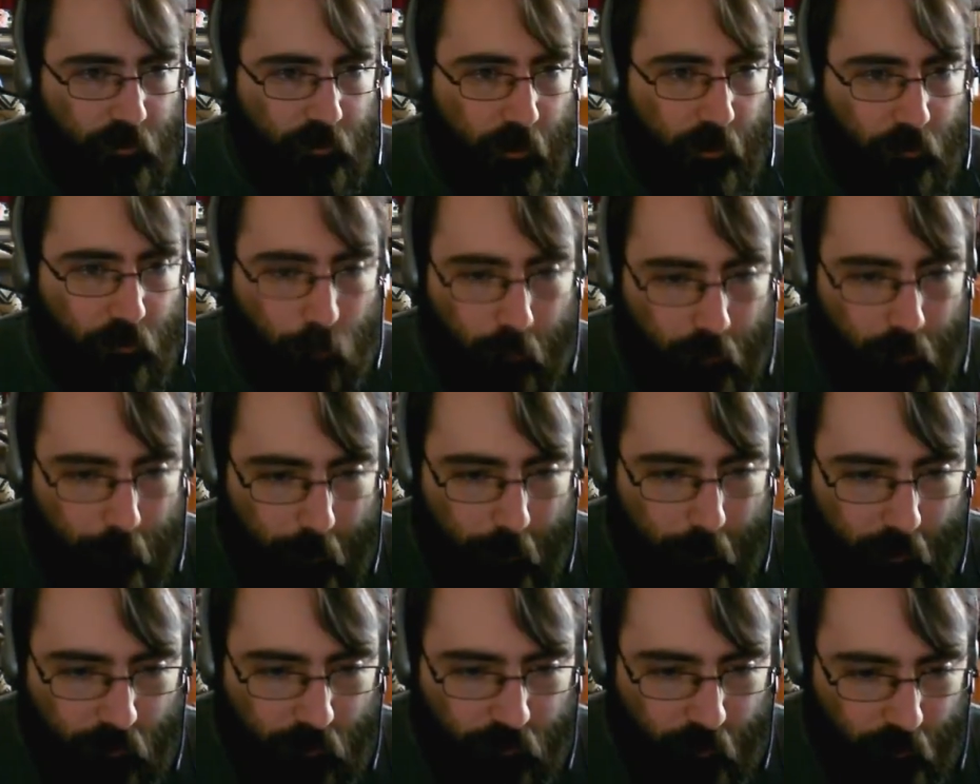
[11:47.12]
guy's really
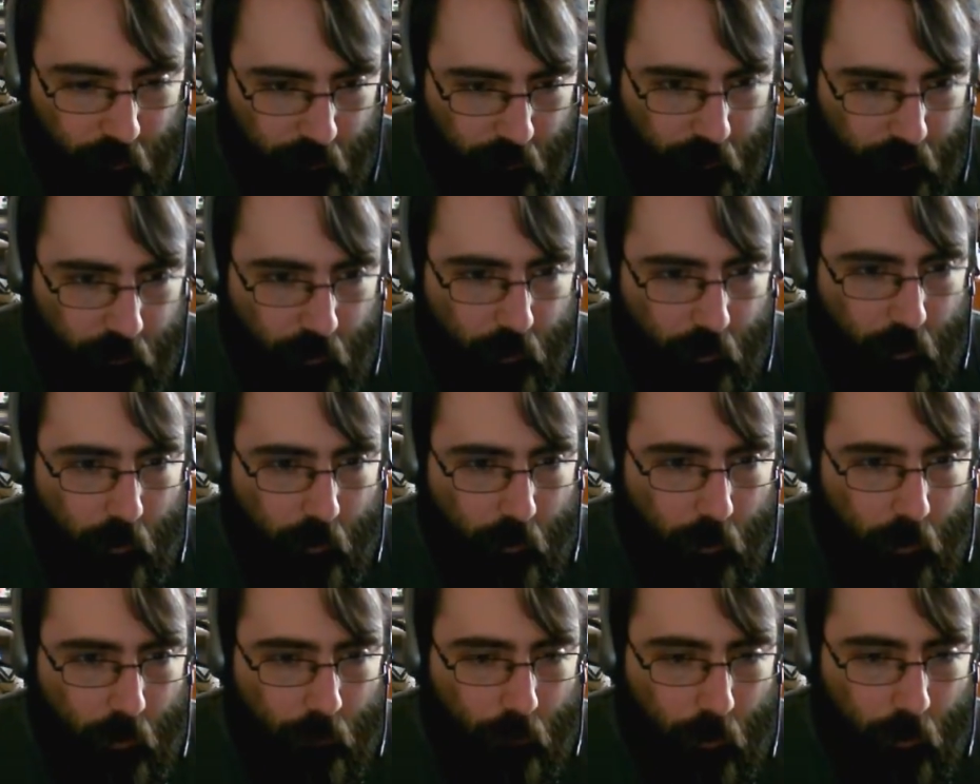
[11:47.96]
impatient.
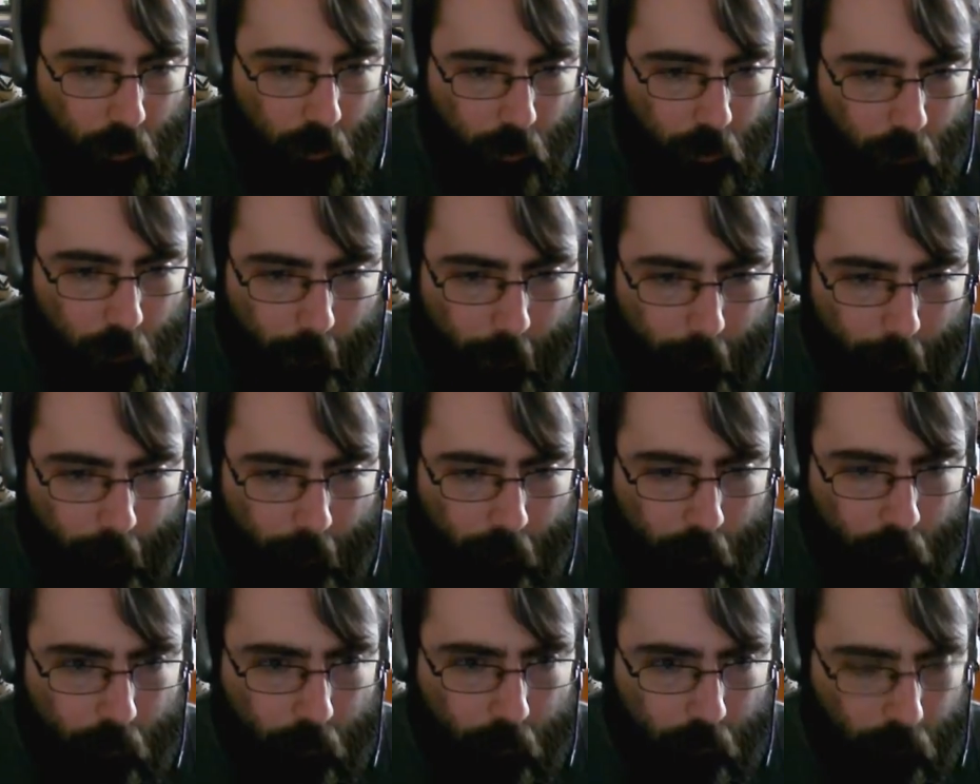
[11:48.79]

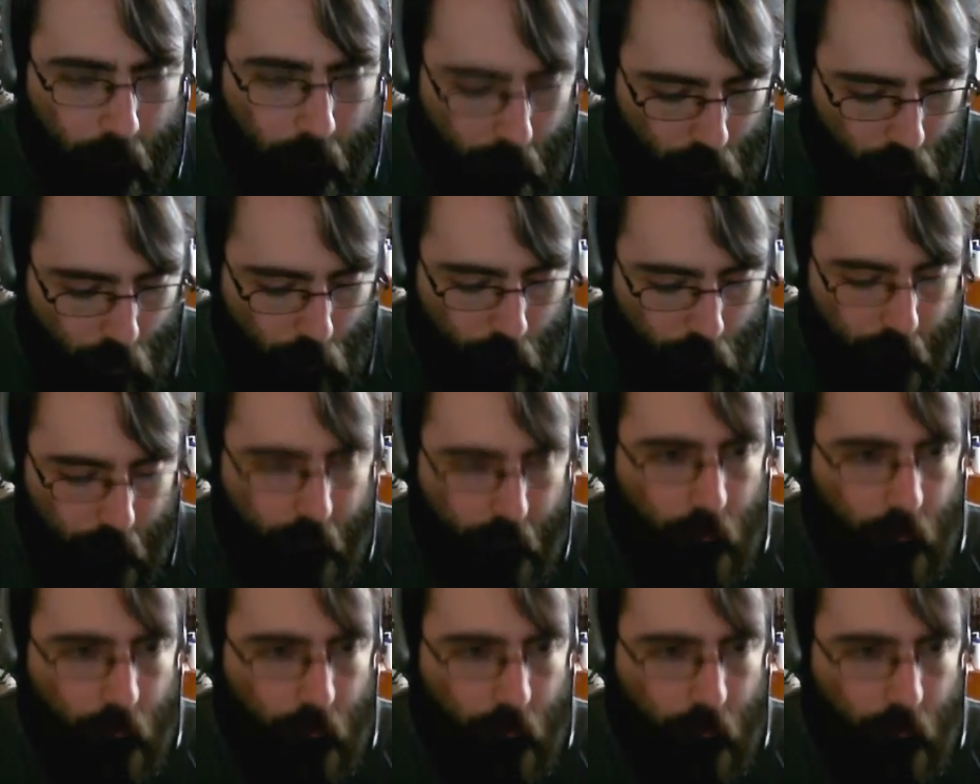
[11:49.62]
Cola,